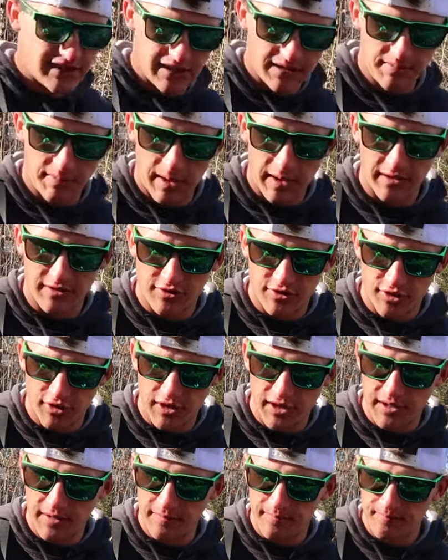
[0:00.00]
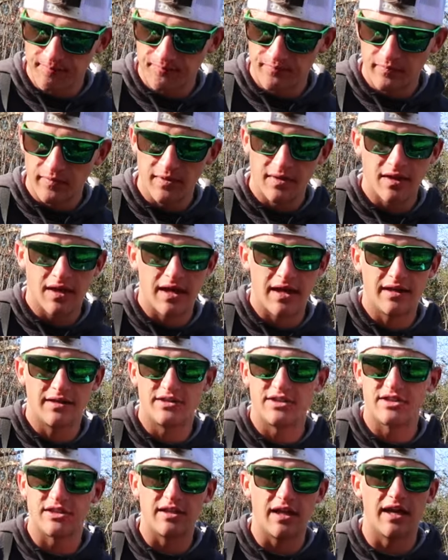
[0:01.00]
sink by the tree, and
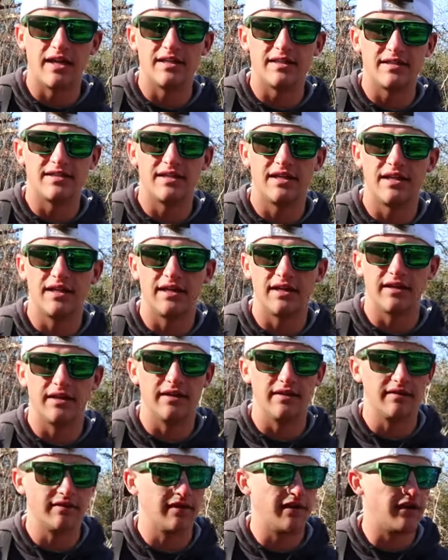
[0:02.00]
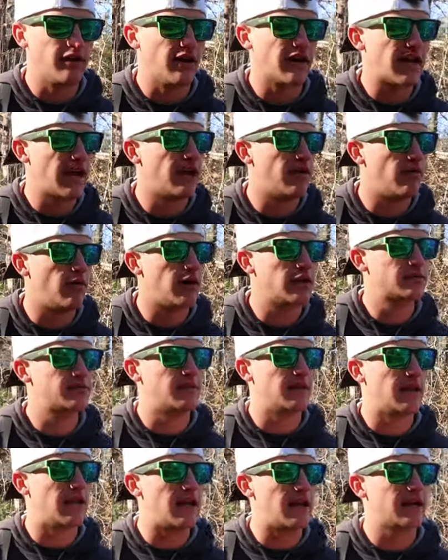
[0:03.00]
just let it sit. And you know, I kind of watched
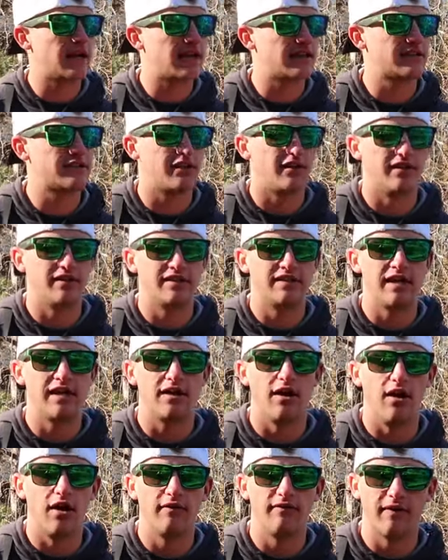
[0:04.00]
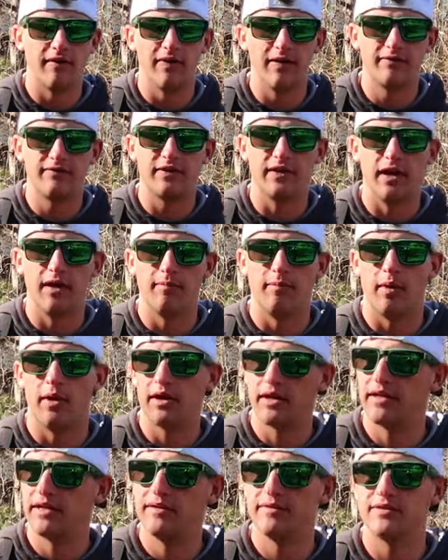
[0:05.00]
my line kind of started to take off. I lifted up
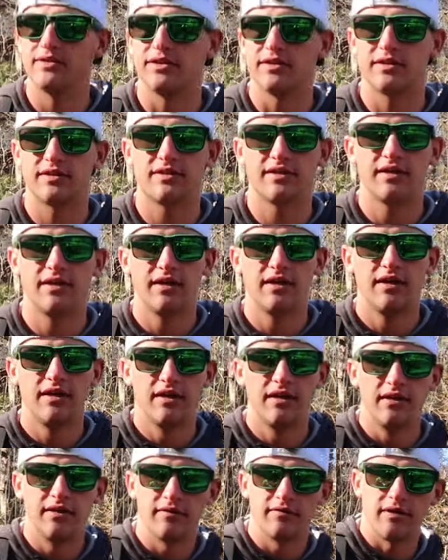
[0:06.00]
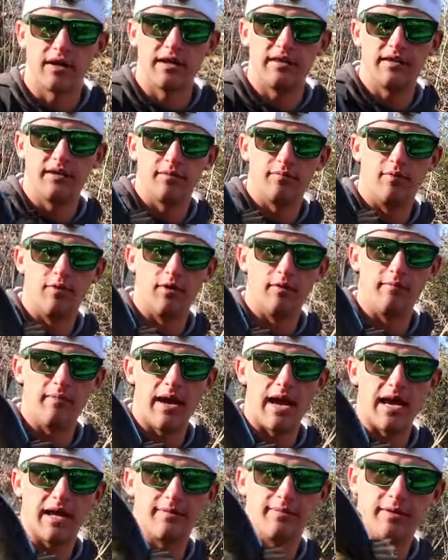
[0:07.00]
on it. He was just right there pulling
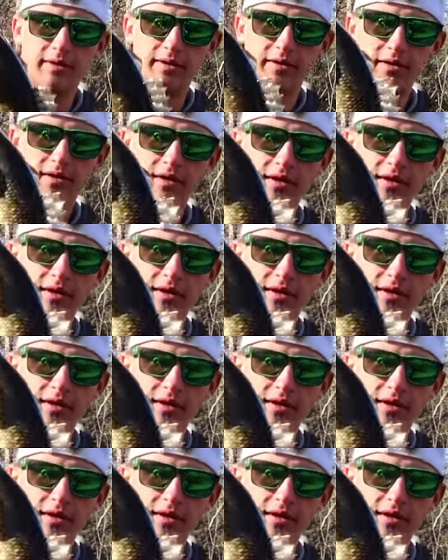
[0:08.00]
back. But